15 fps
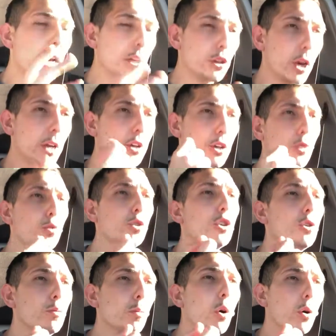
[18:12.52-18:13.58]
I tried to do
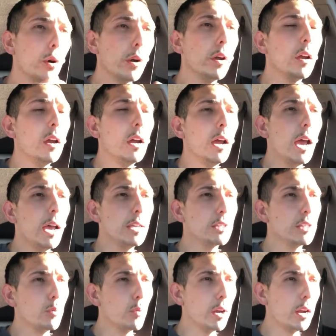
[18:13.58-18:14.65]
2 more
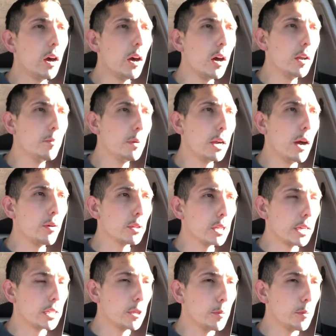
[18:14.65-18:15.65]
as it went on, but I was like